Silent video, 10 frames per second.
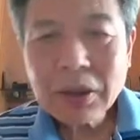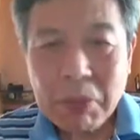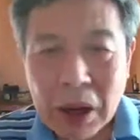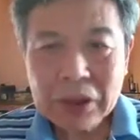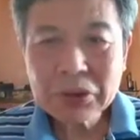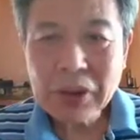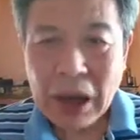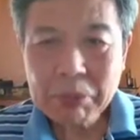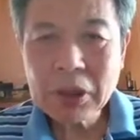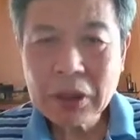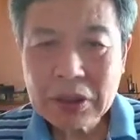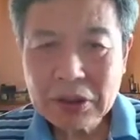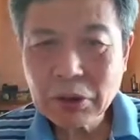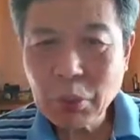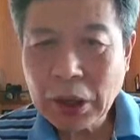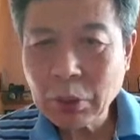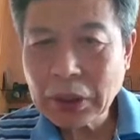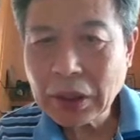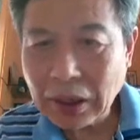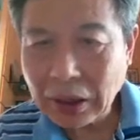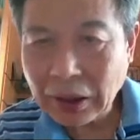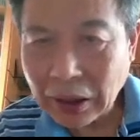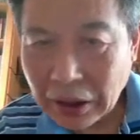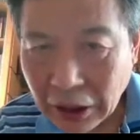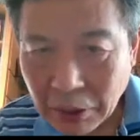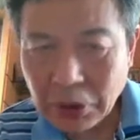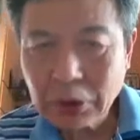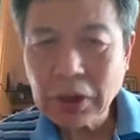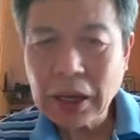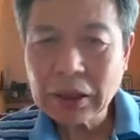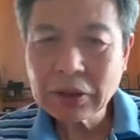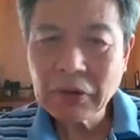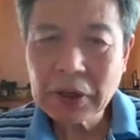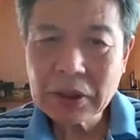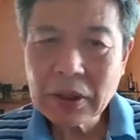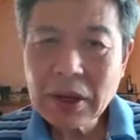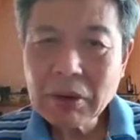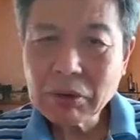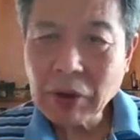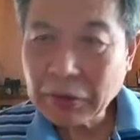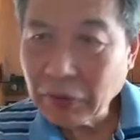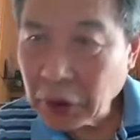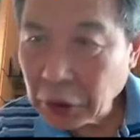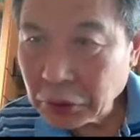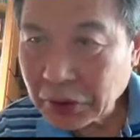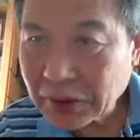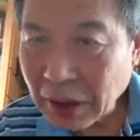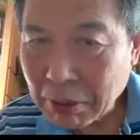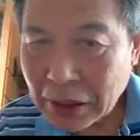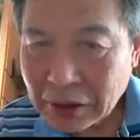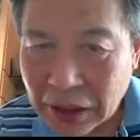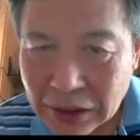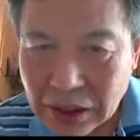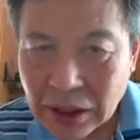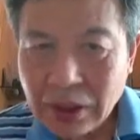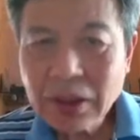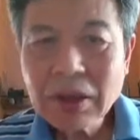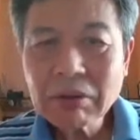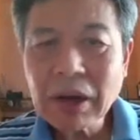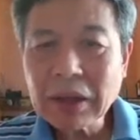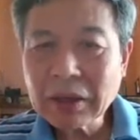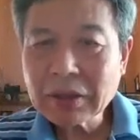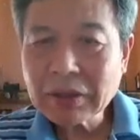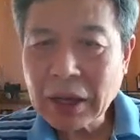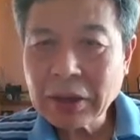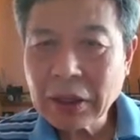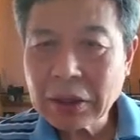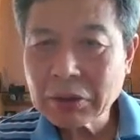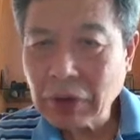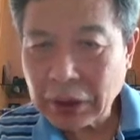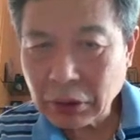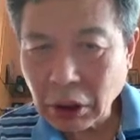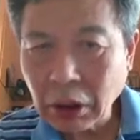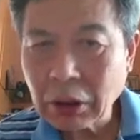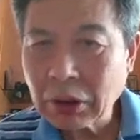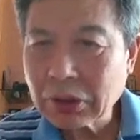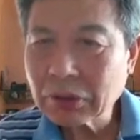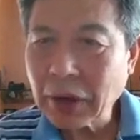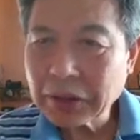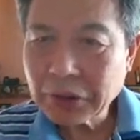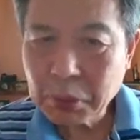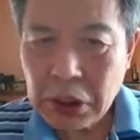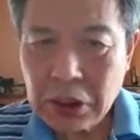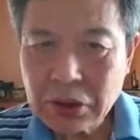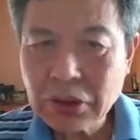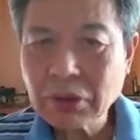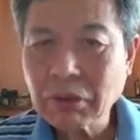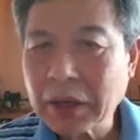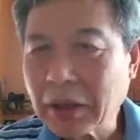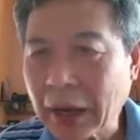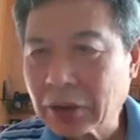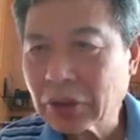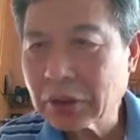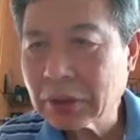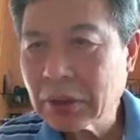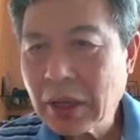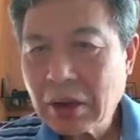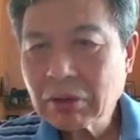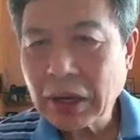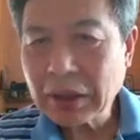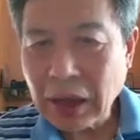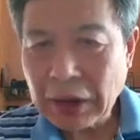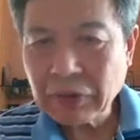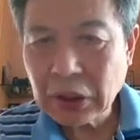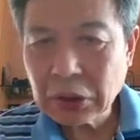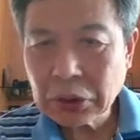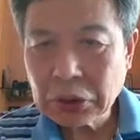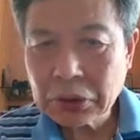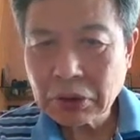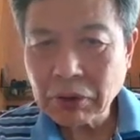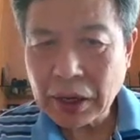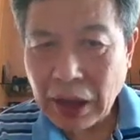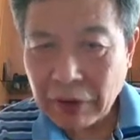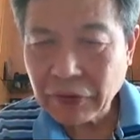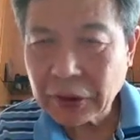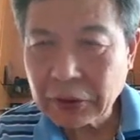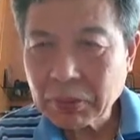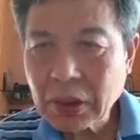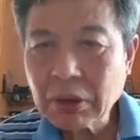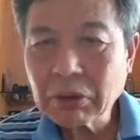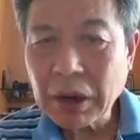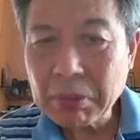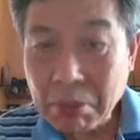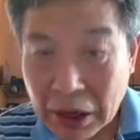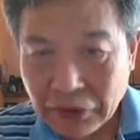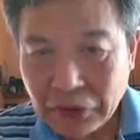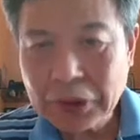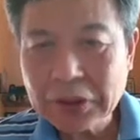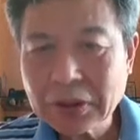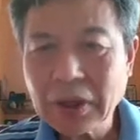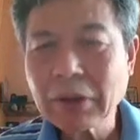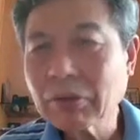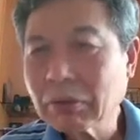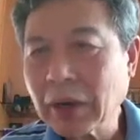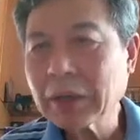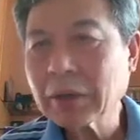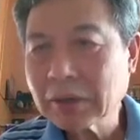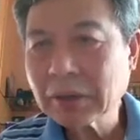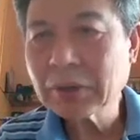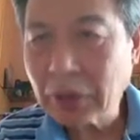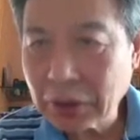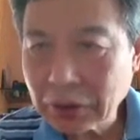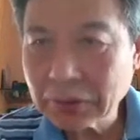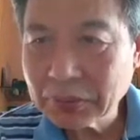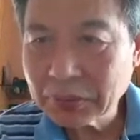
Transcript: The path to happiness is when we are able to cultivate right views, sammaditthi, right understanding, right thoughts, right speech, right action, right livelihood, right effort, right mindfulness, and right concentration.